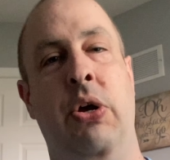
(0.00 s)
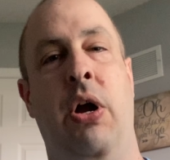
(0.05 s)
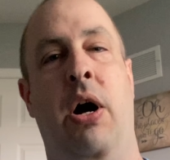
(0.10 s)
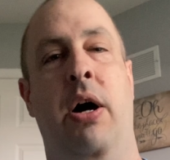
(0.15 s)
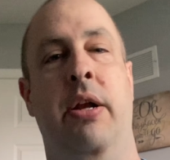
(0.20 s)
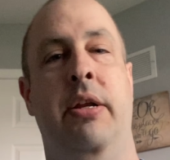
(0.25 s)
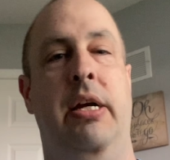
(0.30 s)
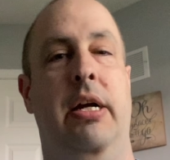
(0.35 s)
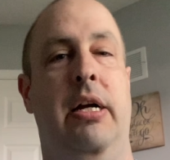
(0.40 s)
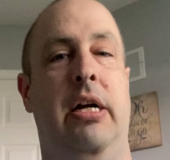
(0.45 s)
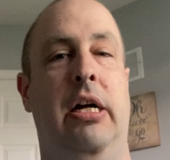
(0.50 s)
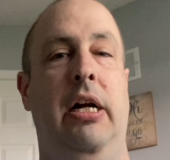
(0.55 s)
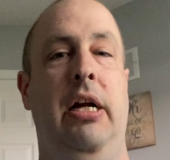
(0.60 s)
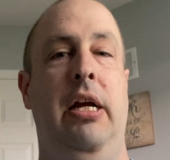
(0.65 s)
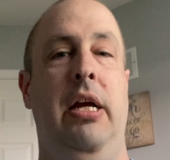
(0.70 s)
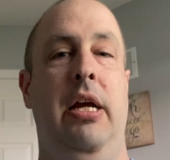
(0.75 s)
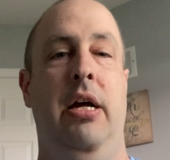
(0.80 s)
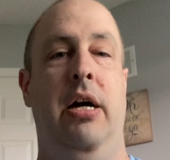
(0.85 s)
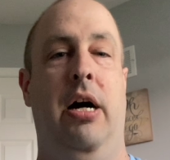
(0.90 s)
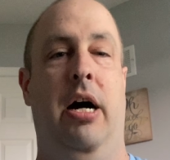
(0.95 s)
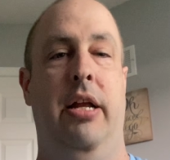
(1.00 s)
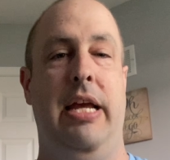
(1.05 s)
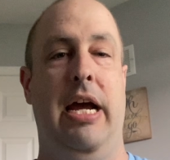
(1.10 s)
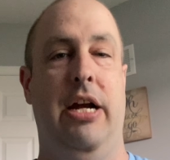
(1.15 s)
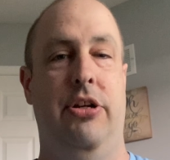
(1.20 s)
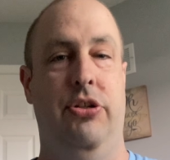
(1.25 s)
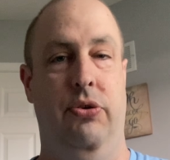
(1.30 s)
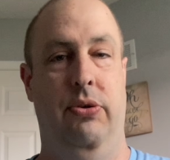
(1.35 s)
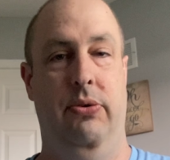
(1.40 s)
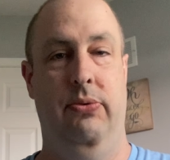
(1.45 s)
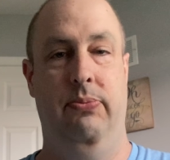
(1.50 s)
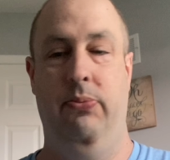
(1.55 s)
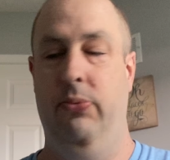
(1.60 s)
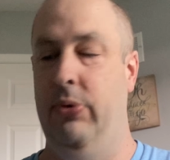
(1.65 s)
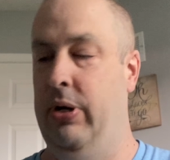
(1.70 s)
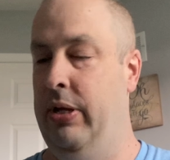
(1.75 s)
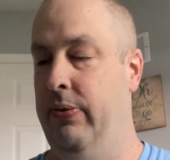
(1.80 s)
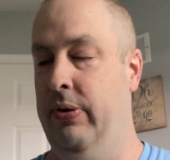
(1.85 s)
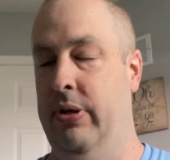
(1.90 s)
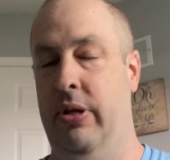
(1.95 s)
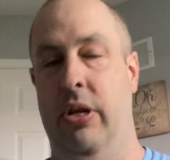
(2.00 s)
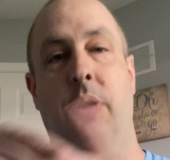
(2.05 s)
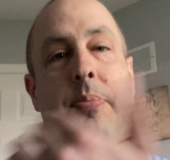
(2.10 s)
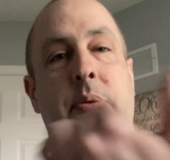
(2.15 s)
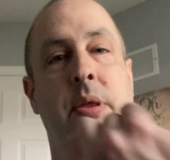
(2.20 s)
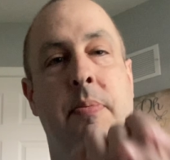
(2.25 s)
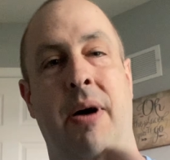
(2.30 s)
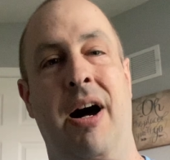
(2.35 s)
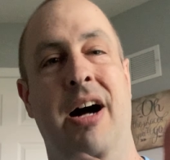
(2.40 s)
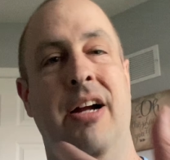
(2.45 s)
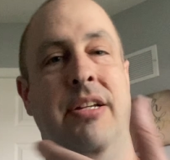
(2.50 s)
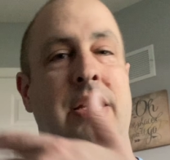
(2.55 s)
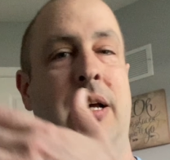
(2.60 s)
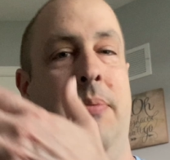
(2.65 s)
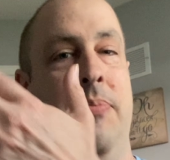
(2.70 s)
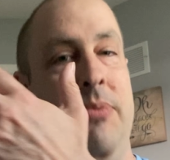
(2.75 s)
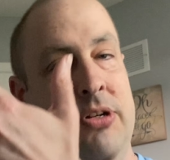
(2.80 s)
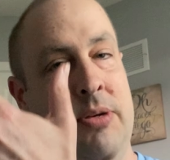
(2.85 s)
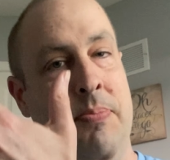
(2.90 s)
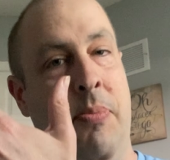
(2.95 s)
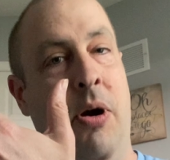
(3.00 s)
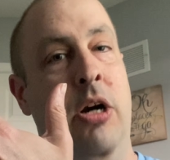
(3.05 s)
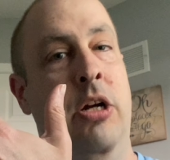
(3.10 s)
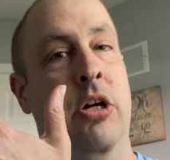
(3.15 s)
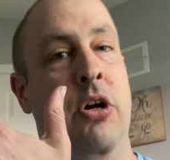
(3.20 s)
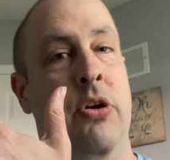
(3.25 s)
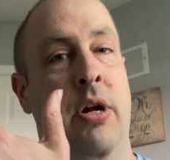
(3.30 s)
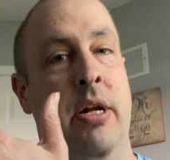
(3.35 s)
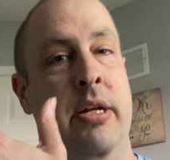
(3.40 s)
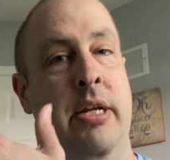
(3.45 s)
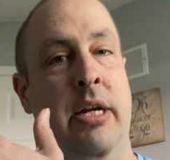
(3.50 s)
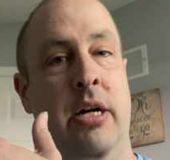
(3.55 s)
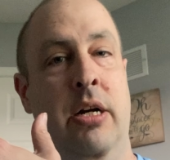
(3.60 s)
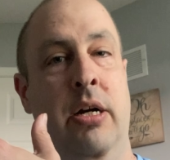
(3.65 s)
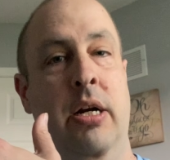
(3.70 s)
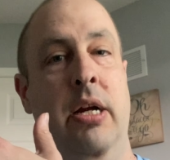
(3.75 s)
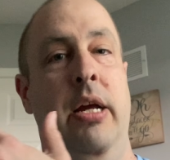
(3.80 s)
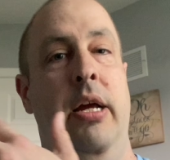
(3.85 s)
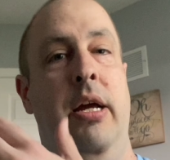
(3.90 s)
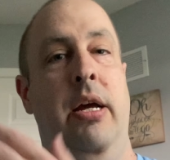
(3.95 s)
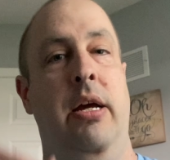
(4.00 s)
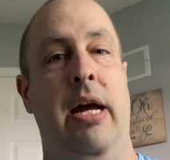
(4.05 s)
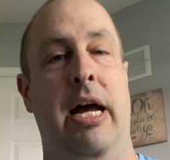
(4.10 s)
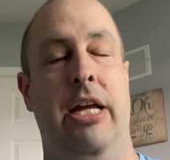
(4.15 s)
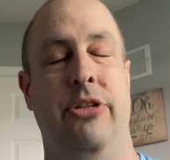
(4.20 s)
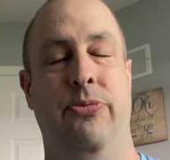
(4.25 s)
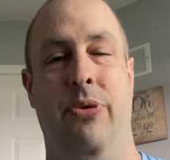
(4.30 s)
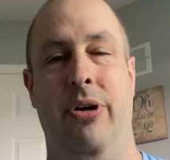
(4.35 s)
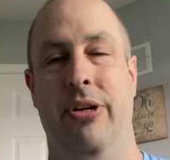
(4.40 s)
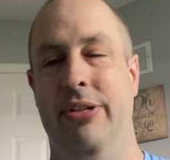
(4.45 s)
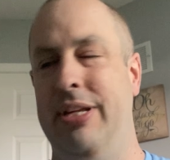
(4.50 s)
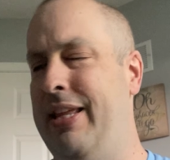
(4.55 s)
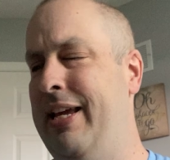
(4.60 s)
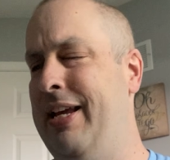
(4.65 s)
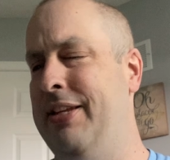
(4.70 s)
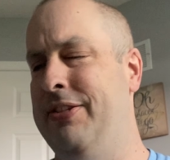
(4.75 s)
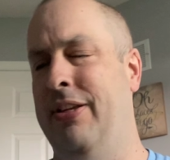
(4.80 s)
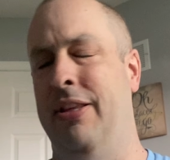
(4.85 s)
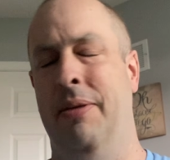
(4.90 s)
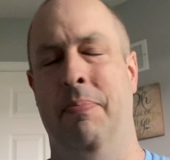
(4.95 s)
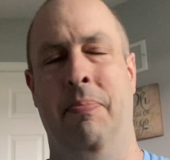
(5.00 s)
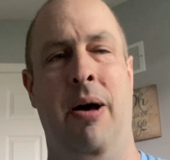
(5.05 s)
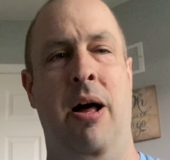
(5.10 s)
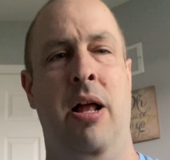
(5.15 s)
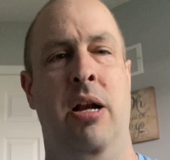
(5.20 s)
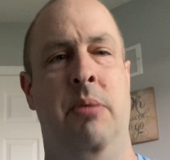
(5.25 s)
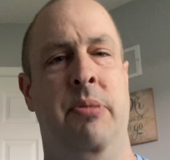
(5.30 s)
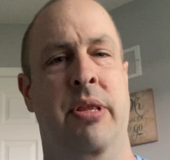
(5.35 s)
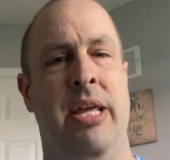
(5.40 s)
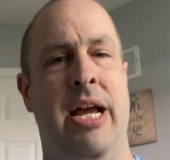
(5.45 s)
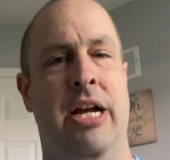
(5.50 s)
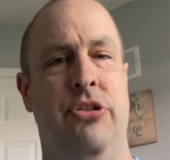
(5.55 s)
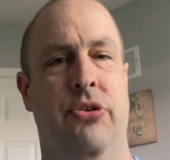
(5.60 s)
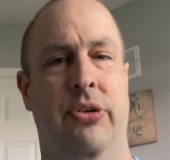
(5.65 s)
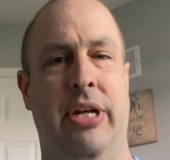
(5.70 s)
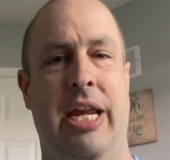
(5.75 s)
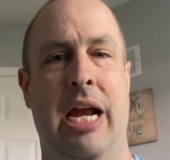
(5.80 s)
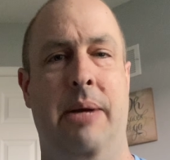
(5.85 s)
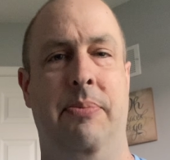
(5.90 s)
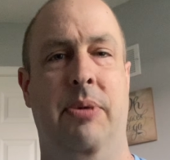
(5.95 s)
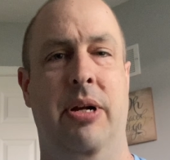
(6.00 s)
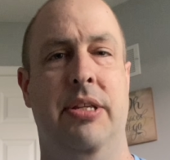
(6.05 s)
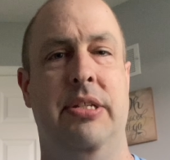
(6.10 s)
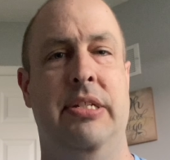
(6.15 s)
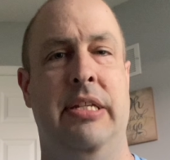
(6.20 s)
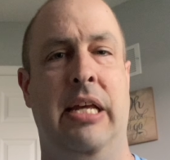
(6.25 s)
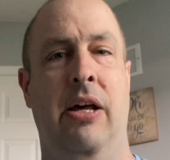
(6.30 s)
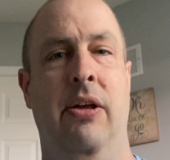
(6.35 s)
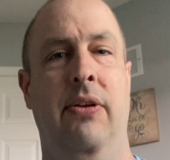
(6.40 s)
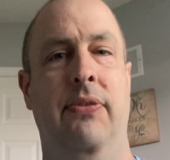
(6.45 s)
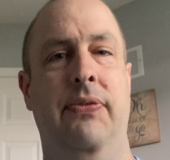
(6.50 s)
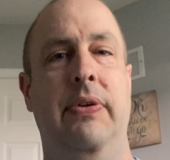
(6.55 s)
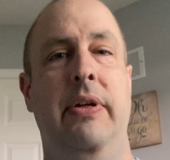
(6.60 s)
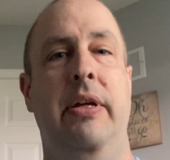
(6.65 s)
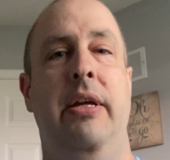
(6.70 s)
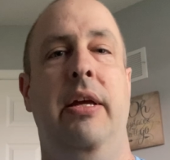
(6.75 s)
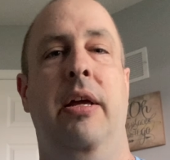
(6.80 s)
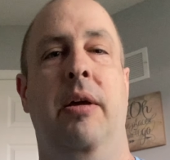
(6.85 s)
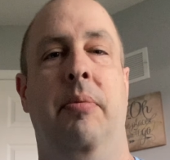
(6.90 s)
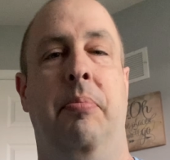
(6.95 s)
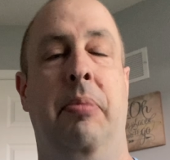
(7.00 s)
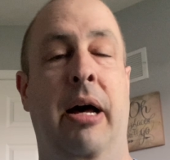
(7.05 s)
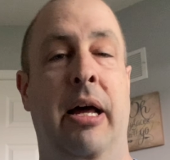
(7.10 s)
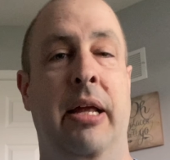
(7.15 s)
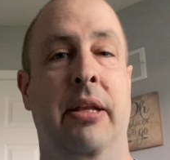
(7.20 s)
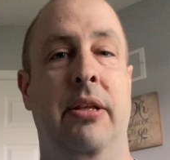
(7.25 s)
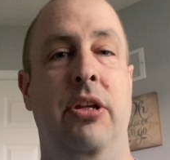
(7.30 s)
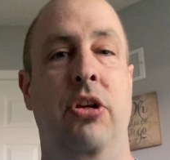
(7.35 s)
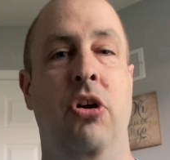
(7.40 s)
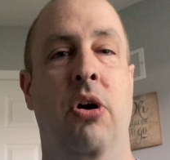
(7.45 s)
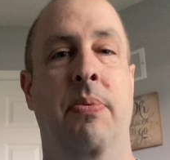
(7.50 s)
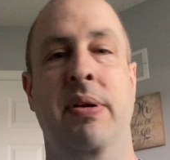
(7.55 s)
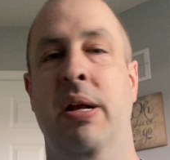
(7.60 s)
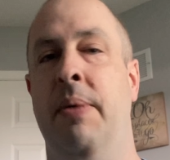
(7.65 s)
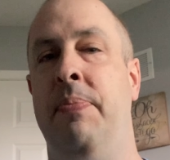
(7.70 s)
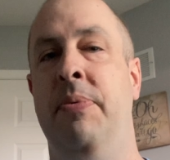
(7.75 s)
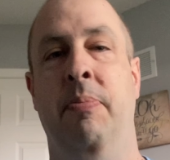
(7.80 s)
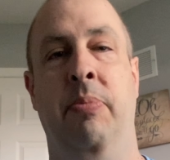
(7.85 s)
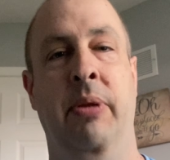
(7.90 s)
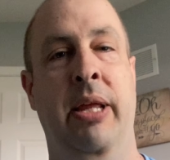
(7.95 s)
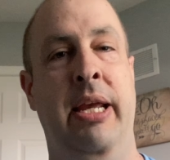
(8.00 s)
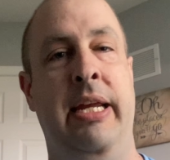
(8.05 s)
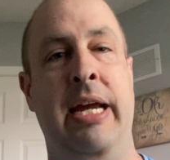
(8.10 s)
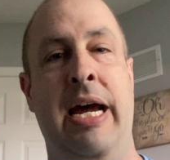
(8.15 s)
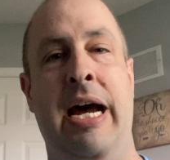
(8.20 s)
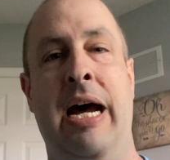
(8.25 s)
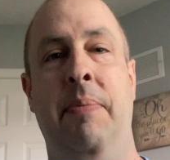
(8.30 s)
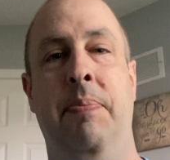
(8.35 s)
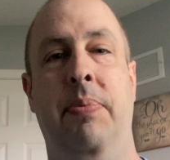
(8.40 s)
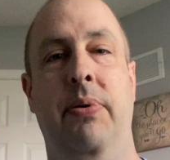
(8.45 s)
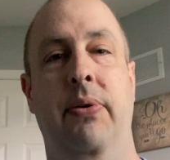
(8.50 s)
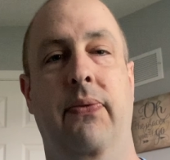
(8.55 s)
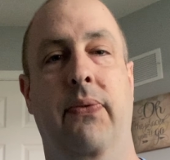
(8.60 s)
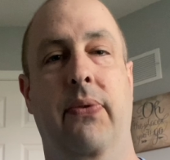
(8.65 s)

on here on the actual, well, when you open the box up, there's a barcode on here as well. So I think it's on the bottom of the actual camera itself, but you open up the Blink app